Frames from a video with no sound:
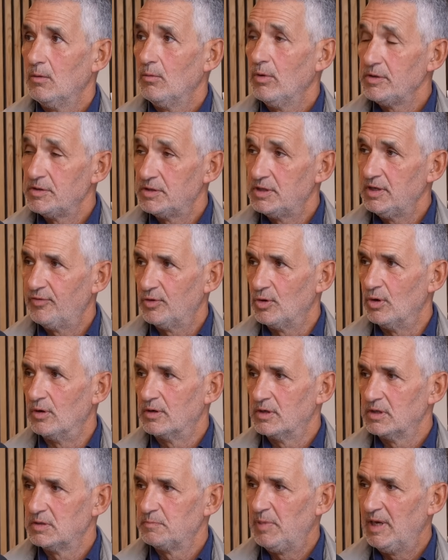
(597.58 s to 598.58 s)
Well, it's
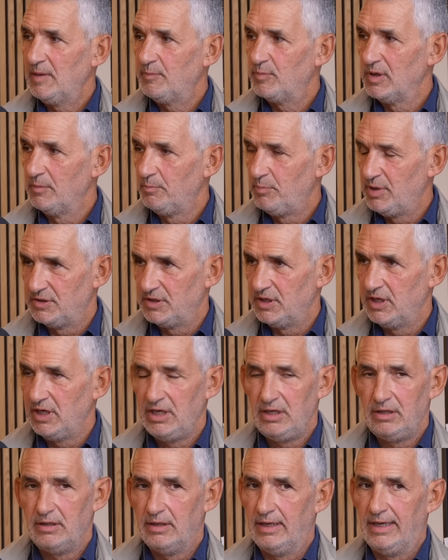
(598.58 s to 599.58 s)
difficult because people are
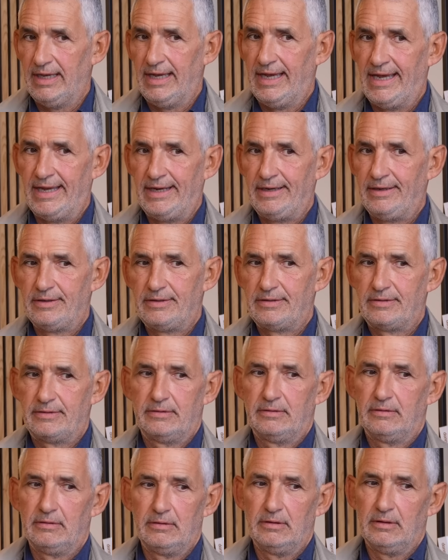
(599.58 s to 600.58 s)
busy and,
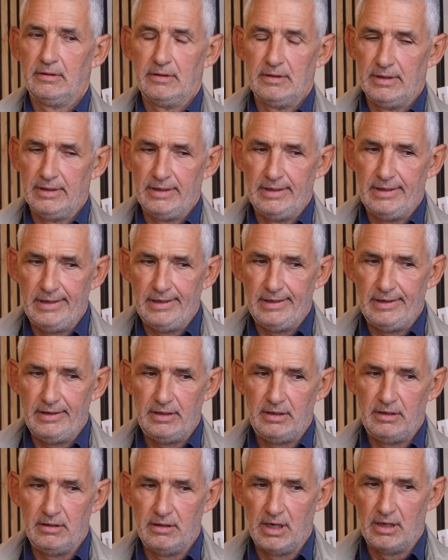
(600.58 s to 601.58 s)

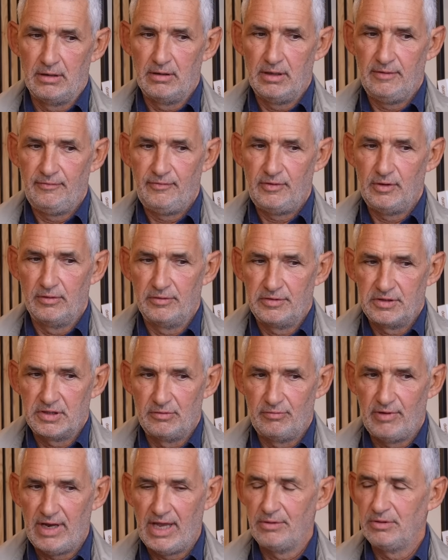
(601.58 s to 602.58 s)
you know, if you're
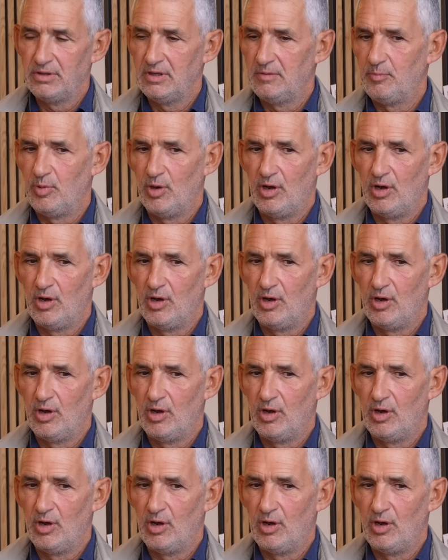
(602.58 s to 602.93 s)
surrounded